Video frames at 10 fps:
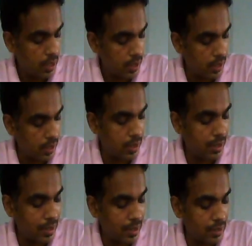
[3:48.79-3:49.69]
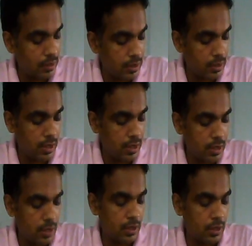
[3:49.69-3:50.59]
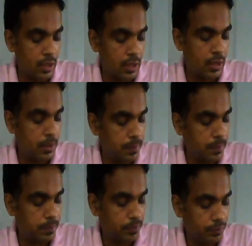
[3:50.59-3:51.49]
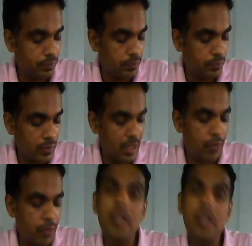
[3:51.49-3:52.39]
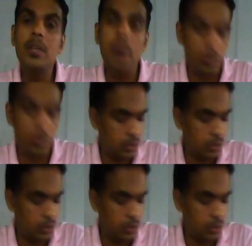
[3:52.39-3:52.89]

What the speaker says: In inert gas crystals, they are weakly bound.